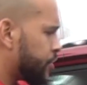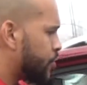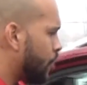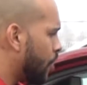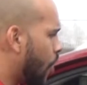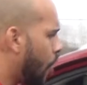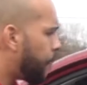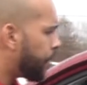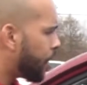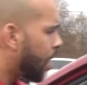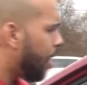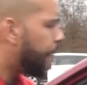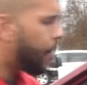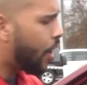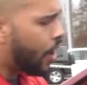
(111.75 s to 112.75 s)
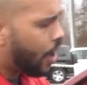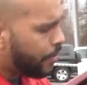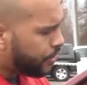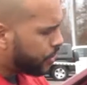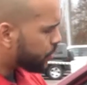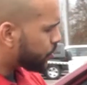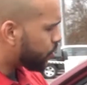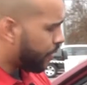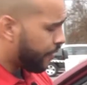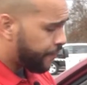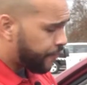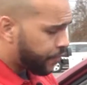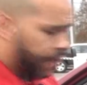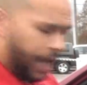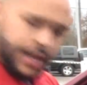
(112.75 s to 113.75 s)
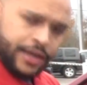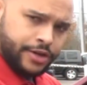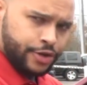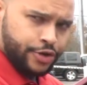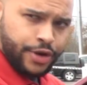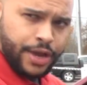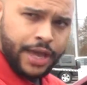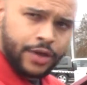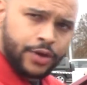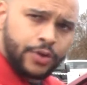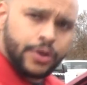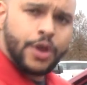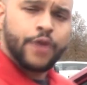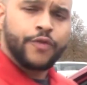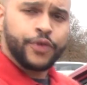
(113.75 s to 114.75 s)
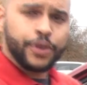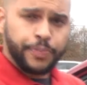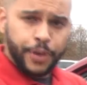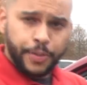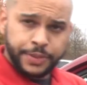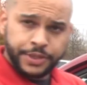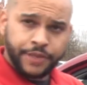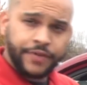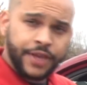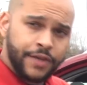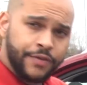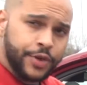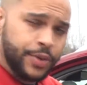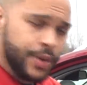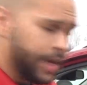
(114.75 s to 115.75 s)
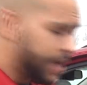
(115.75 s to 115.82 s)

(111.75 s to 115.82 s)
door open up almost to a full 90-degree angle for the purpose of giving you